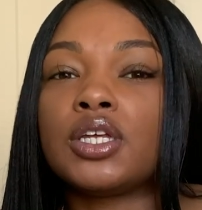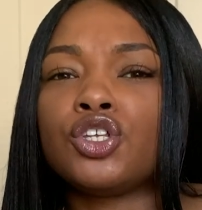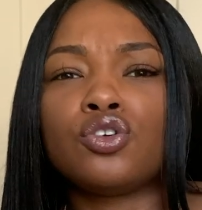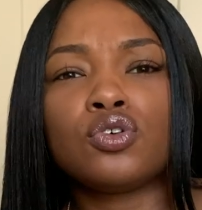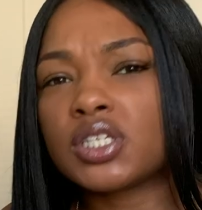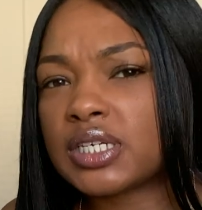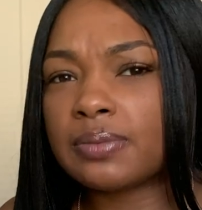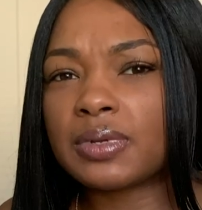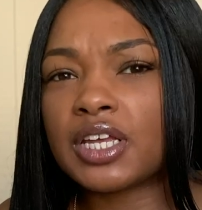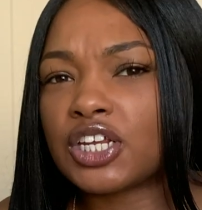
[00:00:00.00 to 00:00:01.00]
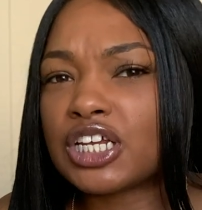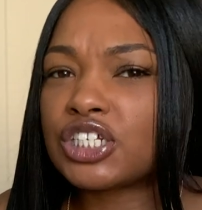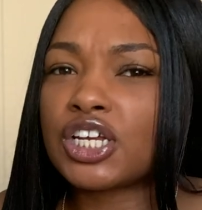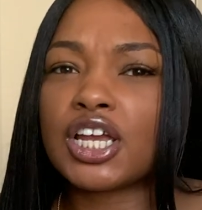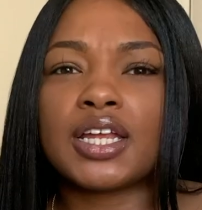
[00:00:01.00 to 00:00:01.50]
use a deep
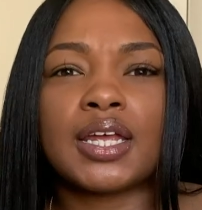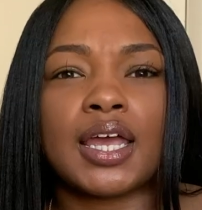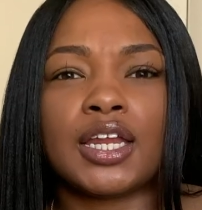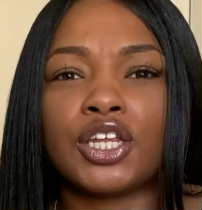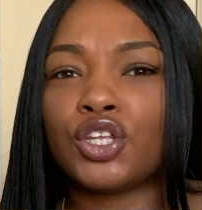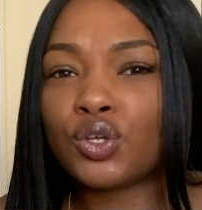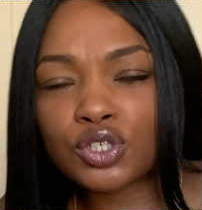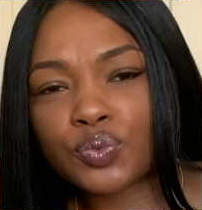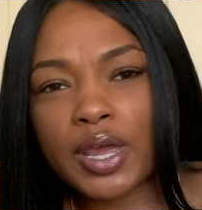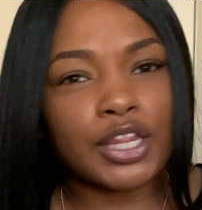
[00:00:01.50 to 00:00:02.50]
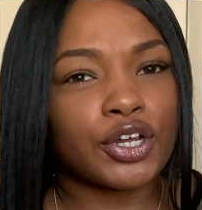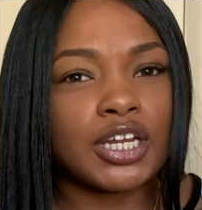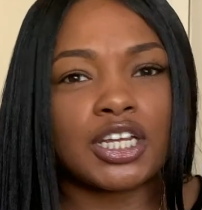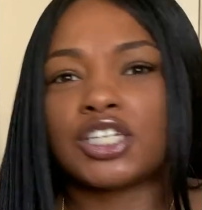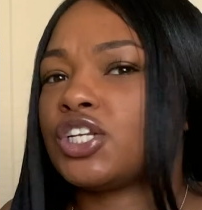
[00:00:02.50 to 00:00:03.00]
condition and use a regular
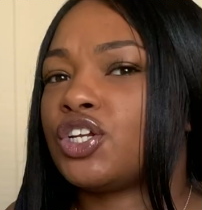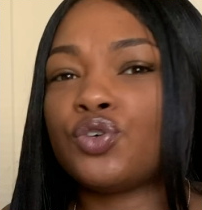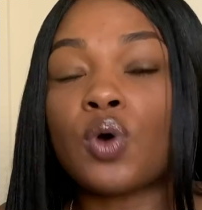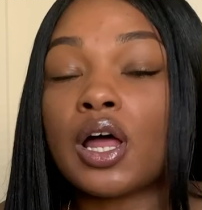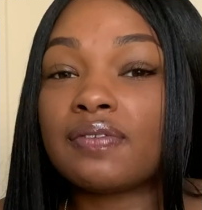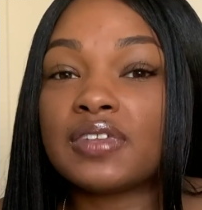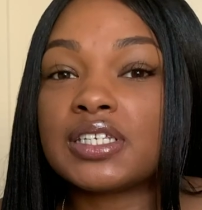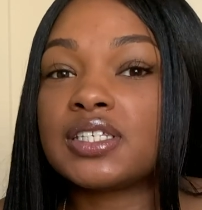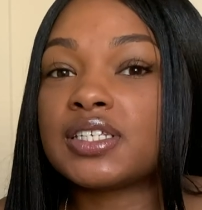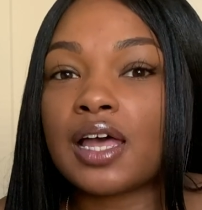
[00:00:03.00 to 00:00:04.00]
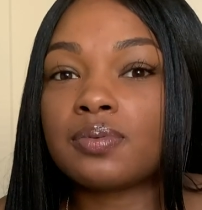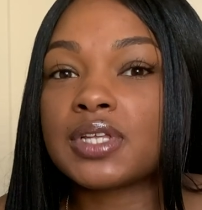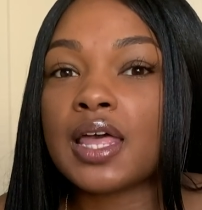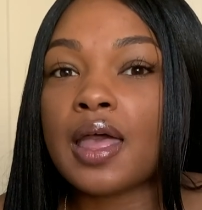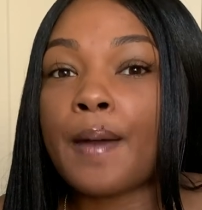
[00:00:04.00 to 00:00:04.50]
condition and do all of these steps,